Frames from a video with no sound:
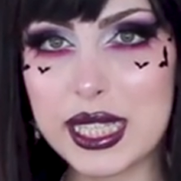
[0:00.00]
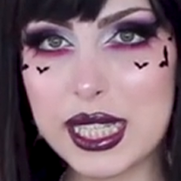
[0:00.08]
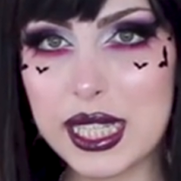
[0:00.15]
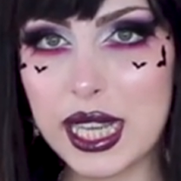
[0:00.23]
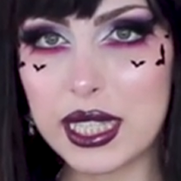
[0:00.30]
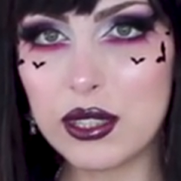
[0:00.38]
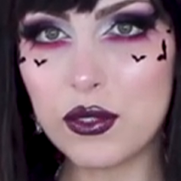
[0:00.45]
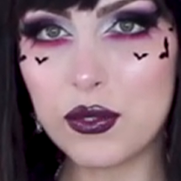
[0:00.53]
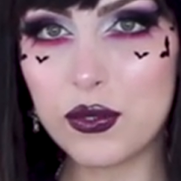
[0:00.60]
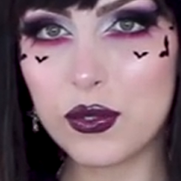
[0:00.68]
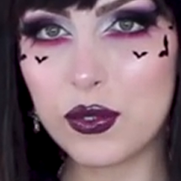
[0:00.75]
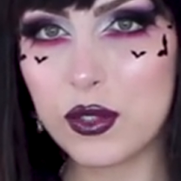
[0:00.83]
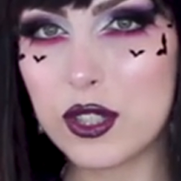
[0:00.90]
It's kind of
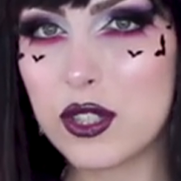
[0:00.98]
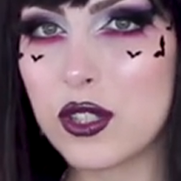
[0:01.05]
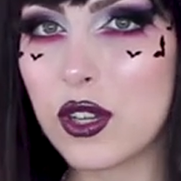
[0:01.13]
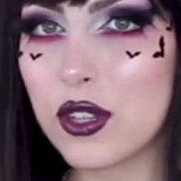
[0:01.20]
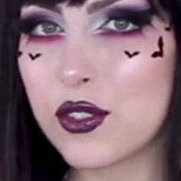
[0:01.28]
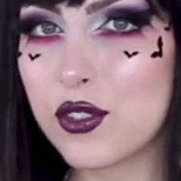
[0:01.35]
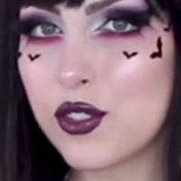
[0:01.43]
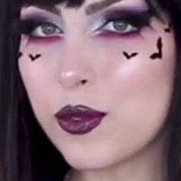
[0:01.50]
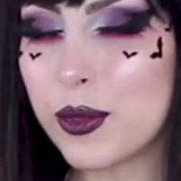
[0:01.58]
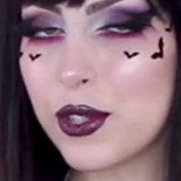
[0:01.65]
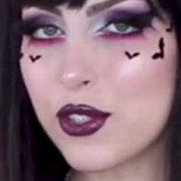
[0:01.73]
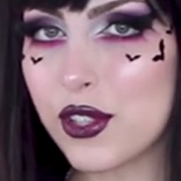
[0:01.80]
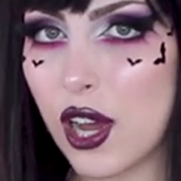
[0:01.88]
not
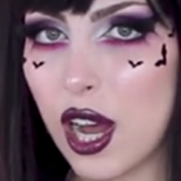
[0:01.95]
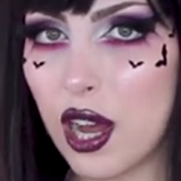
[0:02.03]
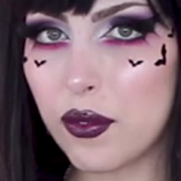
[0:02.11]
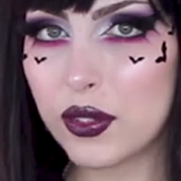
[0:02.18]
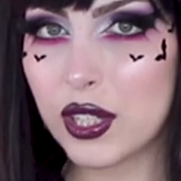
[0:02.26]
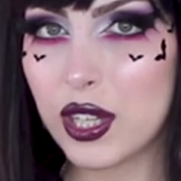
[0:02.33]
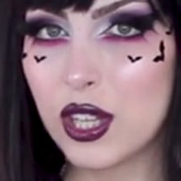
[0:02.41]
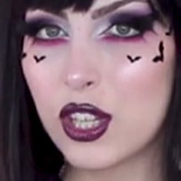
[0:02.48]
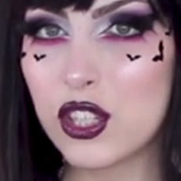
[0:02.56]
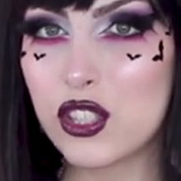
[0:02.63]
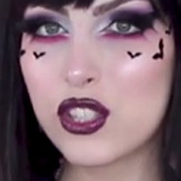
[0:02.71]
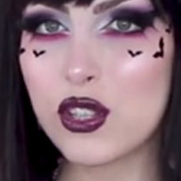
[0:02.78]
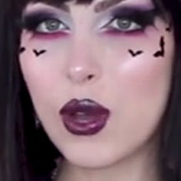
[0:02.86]
super soft.
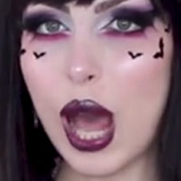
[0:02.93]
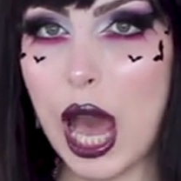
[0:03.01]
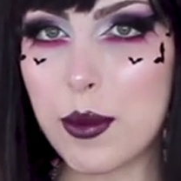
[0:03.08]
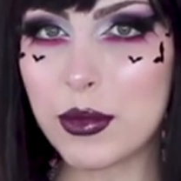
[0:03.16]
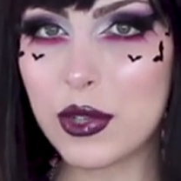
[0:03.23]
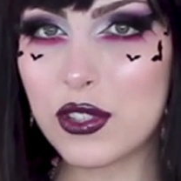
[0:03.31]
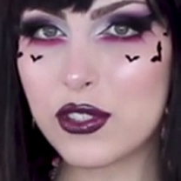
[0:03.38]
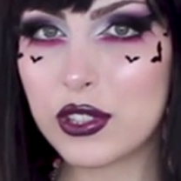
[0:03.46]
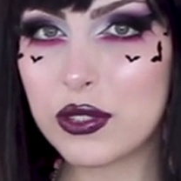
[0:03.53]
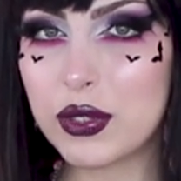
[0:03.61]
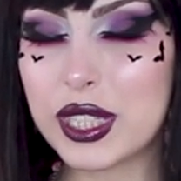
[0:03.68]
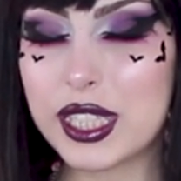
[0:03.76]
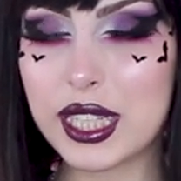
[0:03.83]
So I'm not
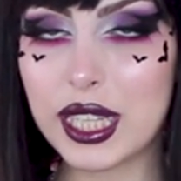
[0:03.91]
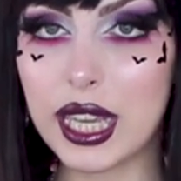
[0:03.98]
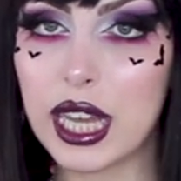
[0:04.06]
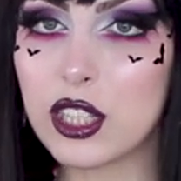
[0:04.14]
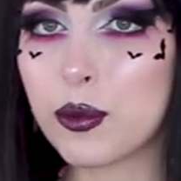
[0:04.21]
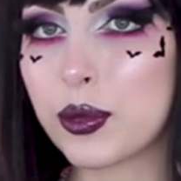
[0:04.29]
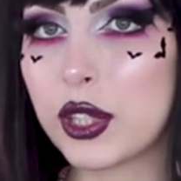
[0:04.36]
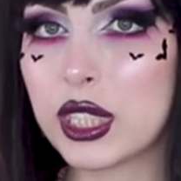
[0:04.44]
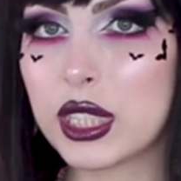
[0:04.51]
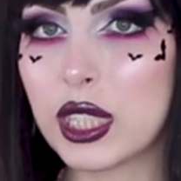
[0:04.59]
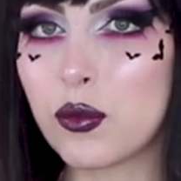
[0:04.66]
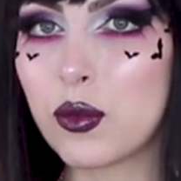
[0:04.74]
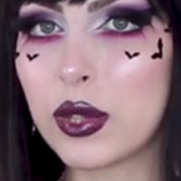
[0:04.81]
sure if it's the kind of
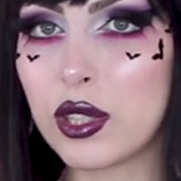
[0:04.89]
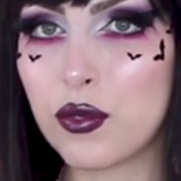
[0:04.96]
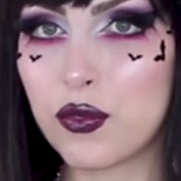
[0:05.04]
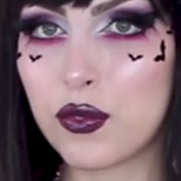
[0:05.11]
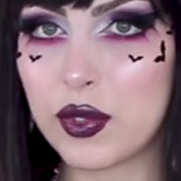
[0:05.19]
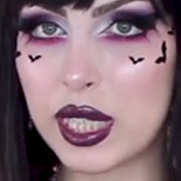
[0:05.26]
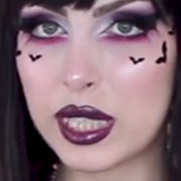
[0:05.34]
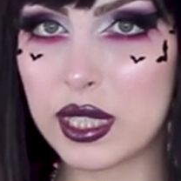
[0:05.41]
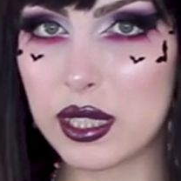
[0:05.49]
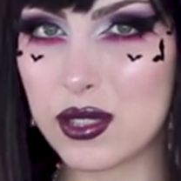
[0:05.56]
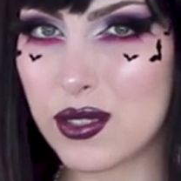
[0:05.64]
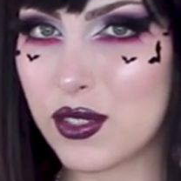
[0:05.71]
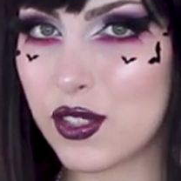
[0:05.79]
print that will
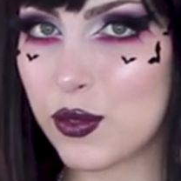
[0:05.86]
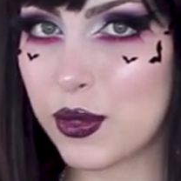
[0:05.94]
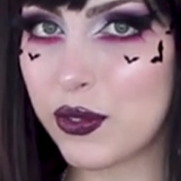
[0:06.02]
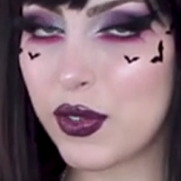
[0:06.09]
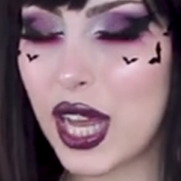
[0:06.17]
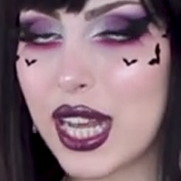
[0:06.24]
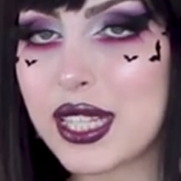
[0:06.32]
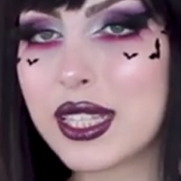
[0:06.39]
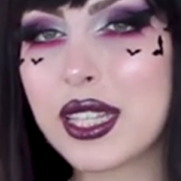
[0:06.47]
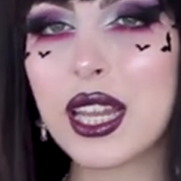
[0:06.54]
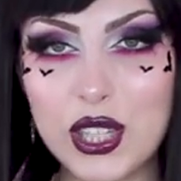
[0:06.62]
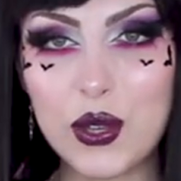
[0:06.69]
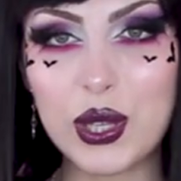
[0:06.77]
fade super
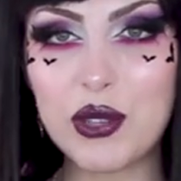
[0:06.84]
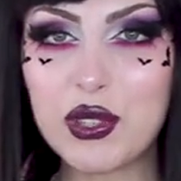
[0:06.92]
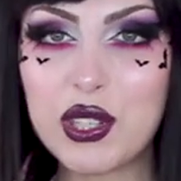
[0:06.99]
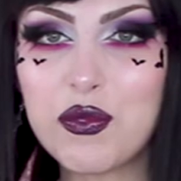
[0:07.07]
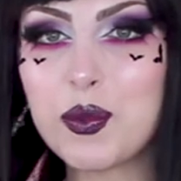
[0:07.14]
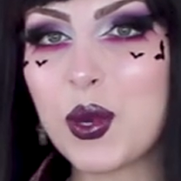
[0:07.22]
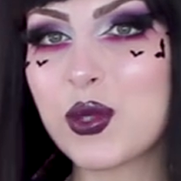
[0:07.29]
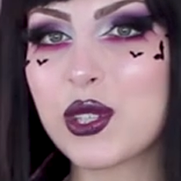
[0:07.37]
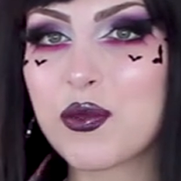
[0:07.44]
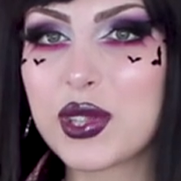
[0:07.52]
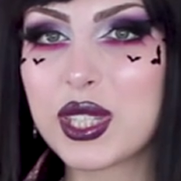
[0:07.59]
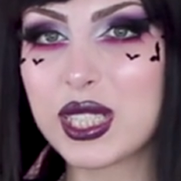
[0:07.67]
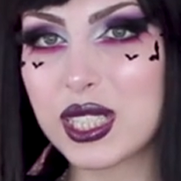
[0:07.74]
fast. So even if most
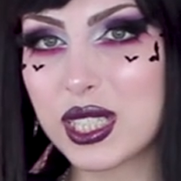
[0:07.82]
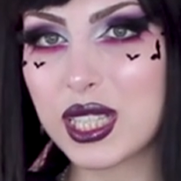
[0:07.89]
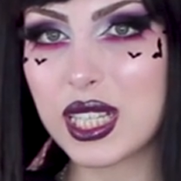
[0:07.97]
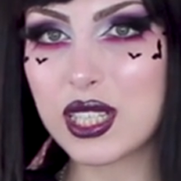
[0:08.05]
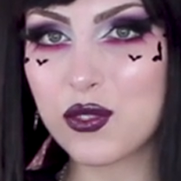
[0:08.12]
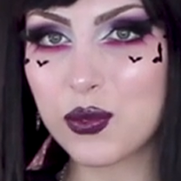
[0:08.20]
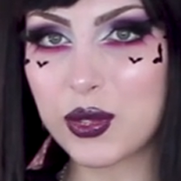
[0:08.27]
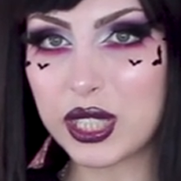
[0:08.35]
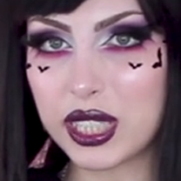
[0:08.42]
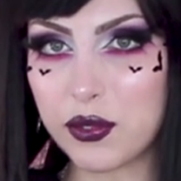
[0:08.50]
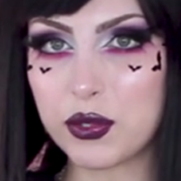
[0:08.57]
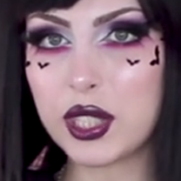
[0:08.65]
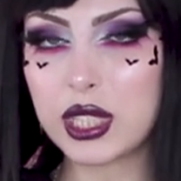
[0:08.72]
of these things were
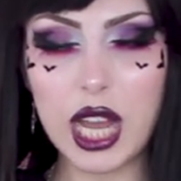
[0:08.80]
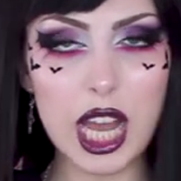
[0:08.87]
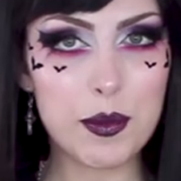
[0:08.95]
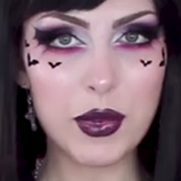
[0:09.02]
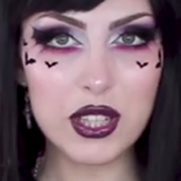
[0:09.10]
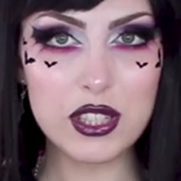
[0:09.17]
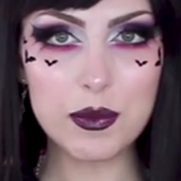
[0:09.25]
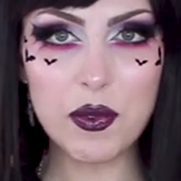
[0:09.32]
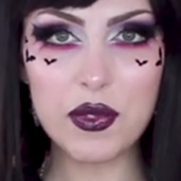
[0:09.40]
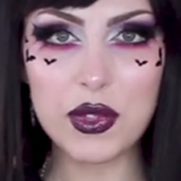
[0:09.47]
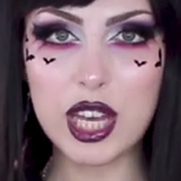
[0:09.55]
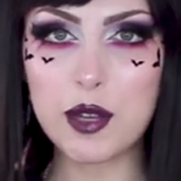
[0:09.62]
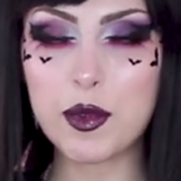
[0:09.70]
gifted, I bought some
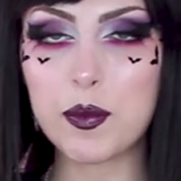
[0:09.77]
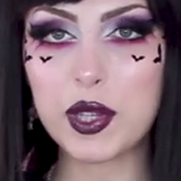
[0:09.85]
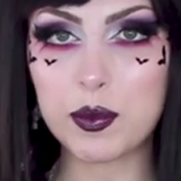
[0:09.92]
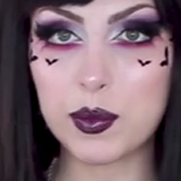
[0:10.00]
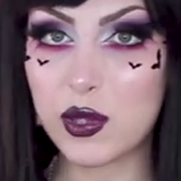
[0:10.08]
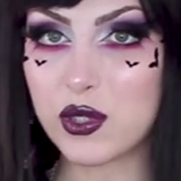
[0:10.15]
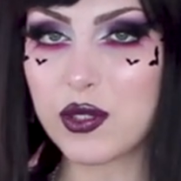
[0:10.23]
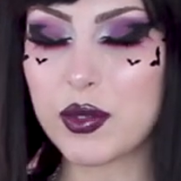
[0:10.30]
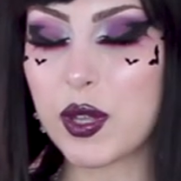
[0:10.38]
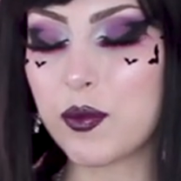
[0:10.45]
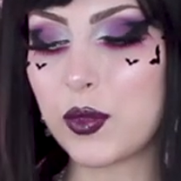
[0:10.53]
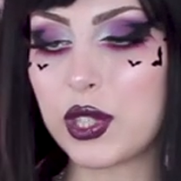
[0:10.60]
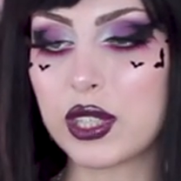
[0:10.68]
of them, but most of
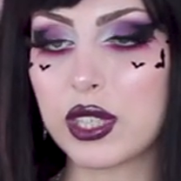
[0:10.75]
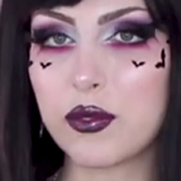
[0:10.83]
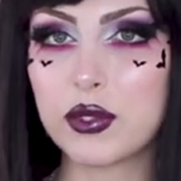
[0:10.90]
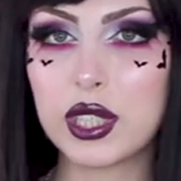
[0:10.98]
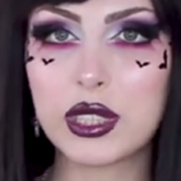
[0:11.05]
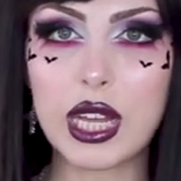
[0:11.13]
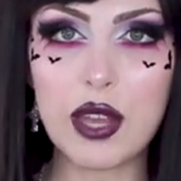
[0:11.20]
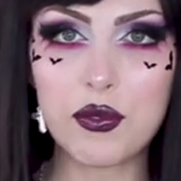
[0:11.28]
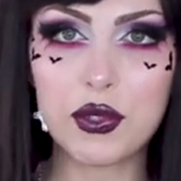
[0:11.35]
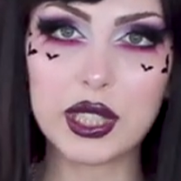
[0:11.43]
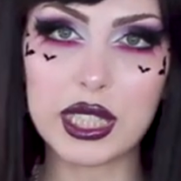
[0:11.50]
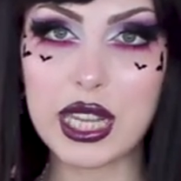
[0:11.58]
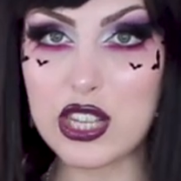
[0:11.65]
them were gifted. I
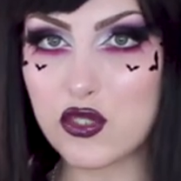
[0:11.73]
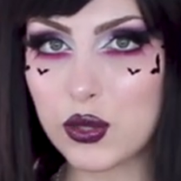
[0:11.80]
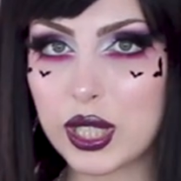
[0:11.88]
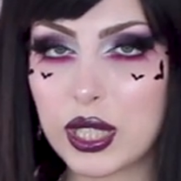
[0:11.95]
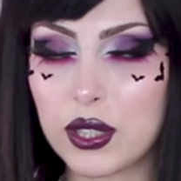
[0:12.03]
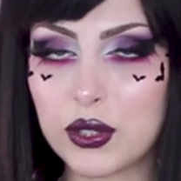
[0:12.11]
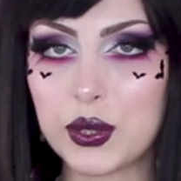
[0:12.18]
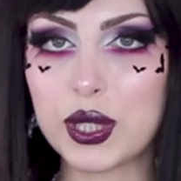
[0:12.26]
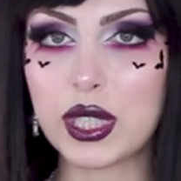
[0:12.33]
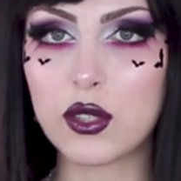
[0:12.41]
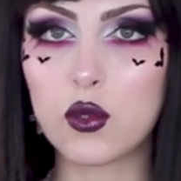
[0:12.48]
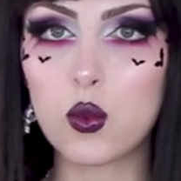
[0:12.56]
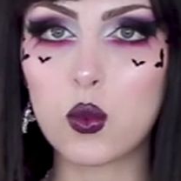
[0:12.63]
feel like I should tell you
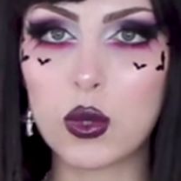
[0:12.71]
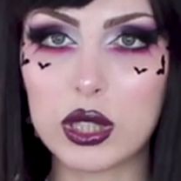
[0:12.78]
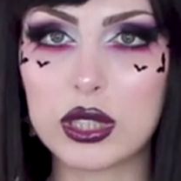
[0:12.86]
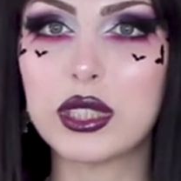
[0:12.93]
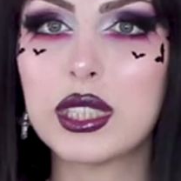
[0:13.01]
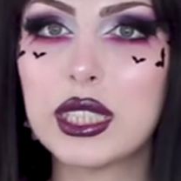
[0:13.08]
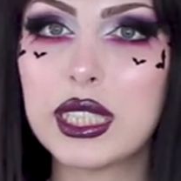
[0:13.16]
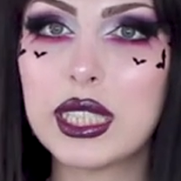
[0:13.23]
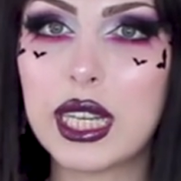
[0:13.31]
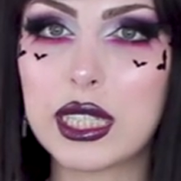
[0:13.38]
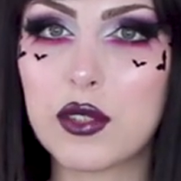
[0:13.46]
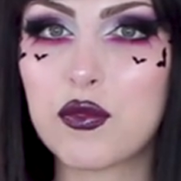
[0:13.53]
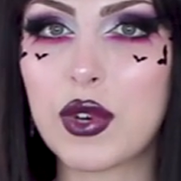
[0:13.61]
that the quality
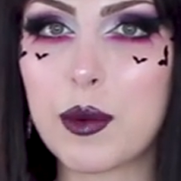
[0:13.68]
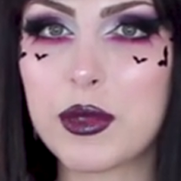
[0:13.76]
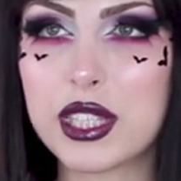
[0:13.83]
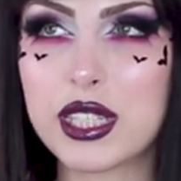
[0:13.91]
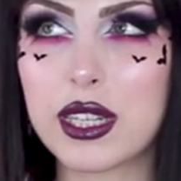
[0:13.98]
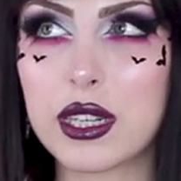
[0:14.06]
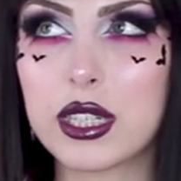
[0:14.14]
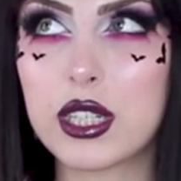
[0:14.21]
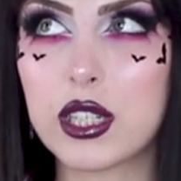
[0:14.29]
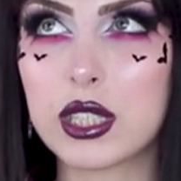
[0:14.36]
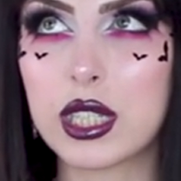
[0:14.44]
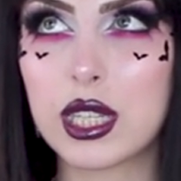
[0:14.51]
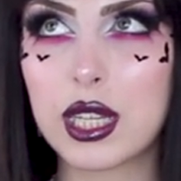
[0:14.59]
and the fabrics are
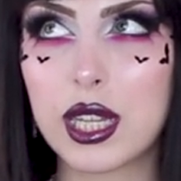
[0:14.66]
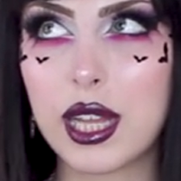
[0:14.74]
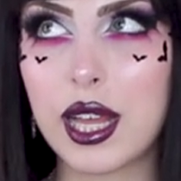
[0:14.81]
not